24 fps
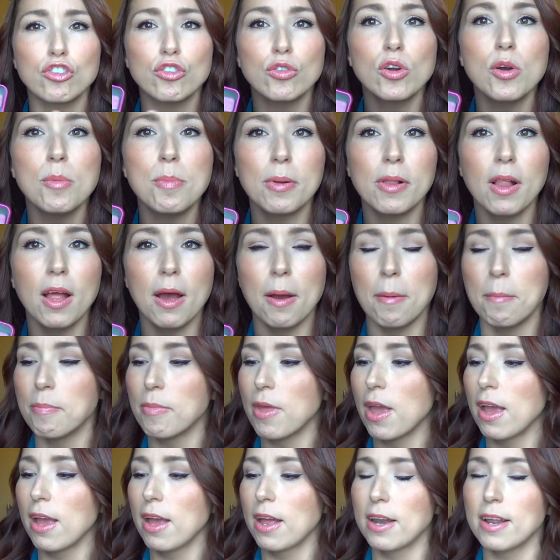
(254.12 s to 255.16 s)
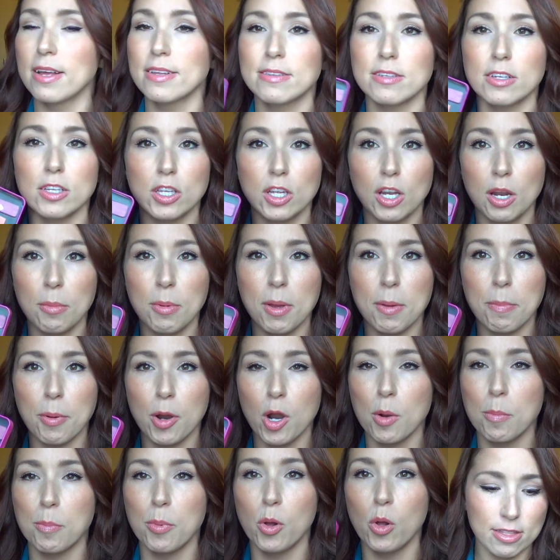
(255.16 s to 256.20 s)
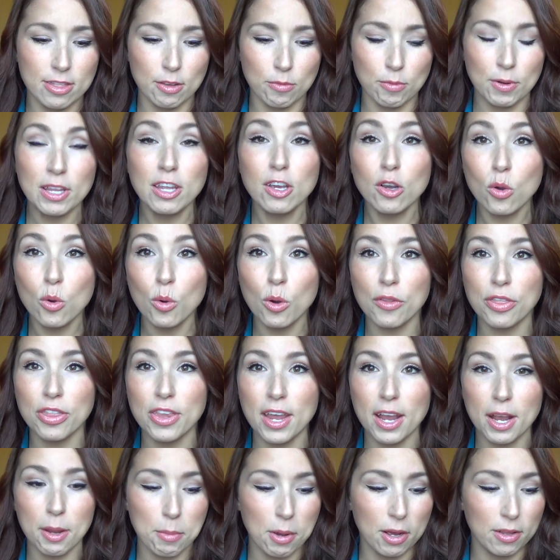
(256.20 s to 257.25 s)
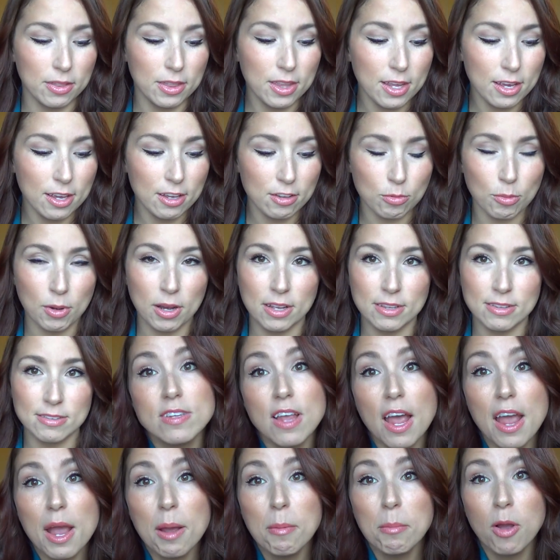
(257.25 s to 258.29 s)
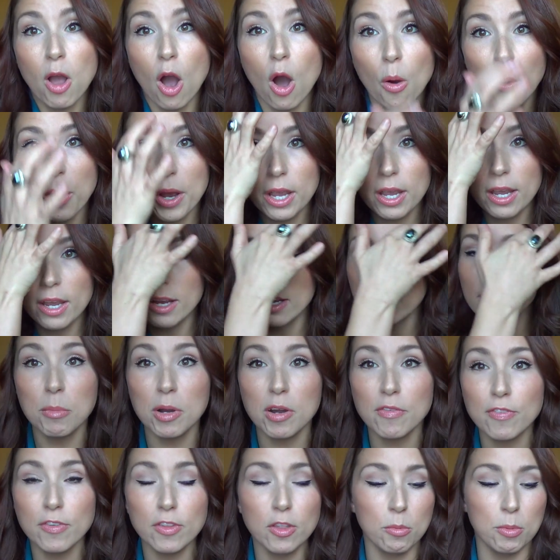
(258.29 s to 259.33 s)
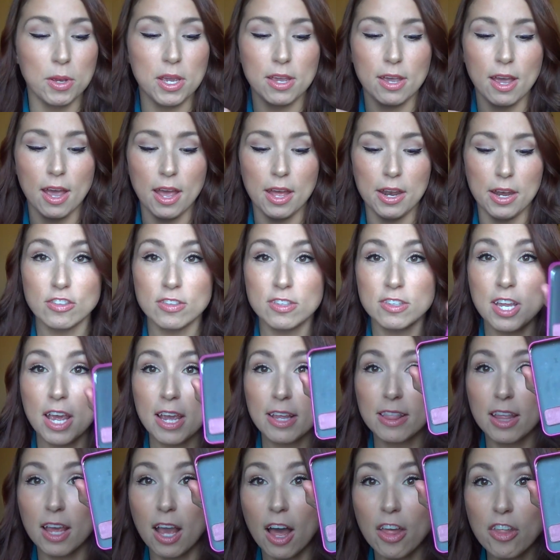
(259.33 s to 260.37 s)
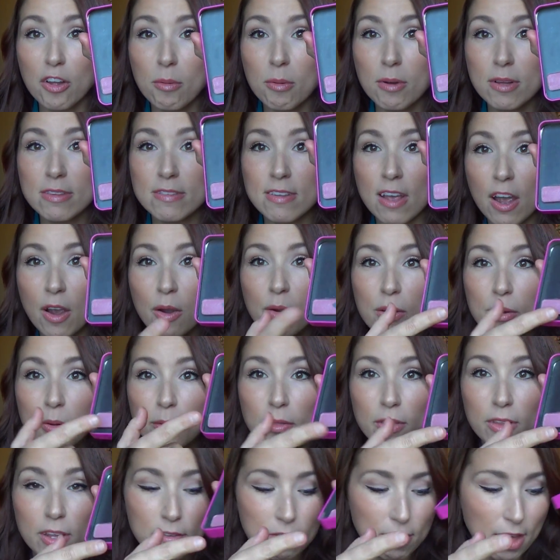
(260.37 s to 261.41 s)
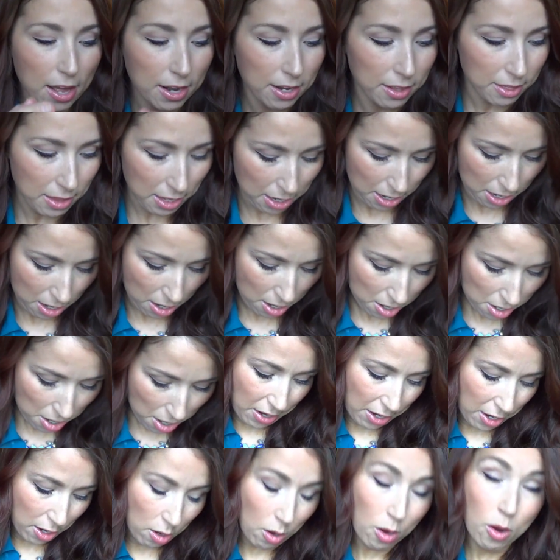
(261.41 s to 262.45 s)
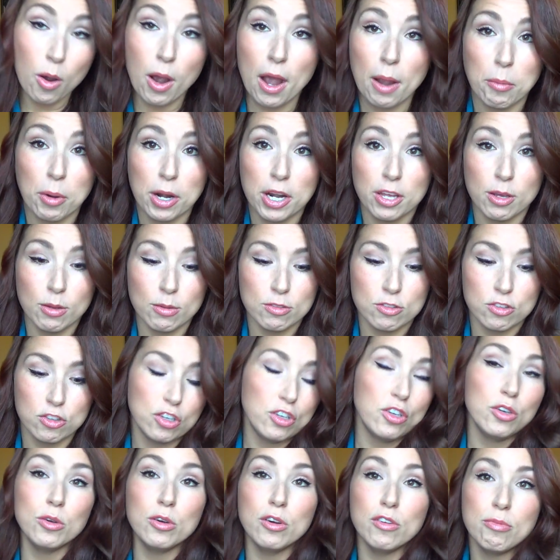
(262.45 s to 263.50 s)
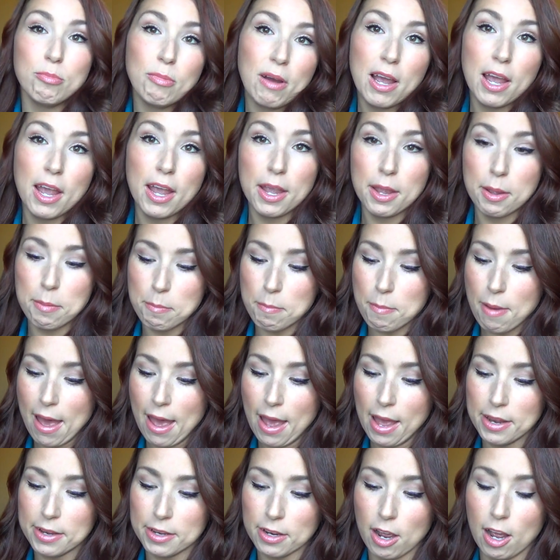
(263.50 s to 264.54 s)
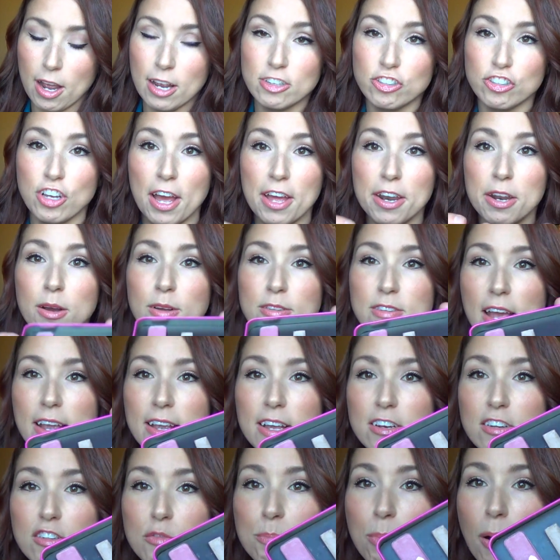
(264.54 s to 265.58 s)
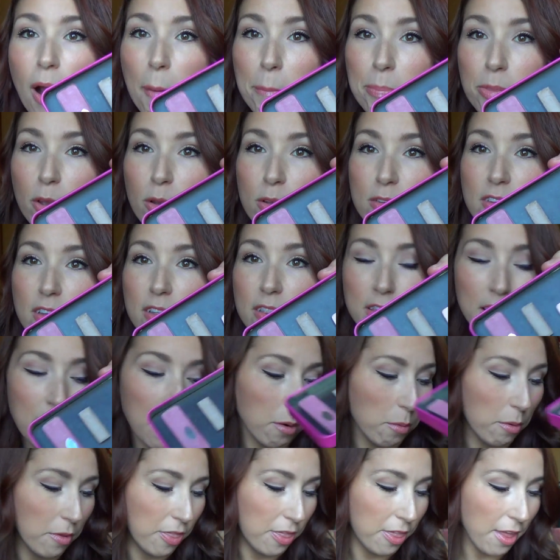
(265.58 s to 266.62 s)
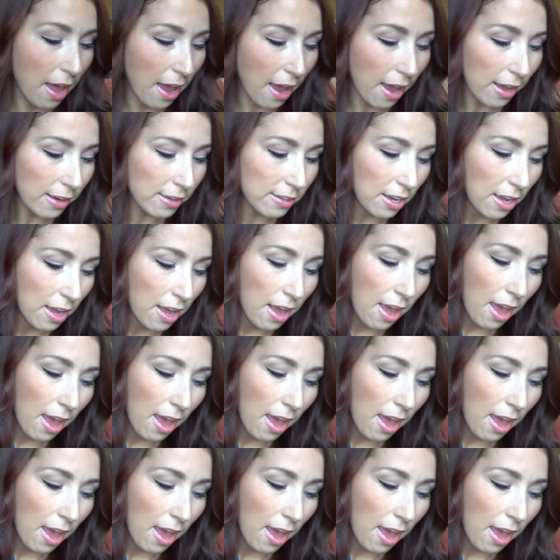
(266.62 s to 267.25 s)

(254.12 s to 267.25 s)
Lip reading: True Plum, and it's a little bit purple. The really cool thing about these ones, say I'm going somewhere for the weekend, just take the other ones out, leave that in there. If I know I want to use 2 of my matte eyeshadows, I can just pop those in there with that.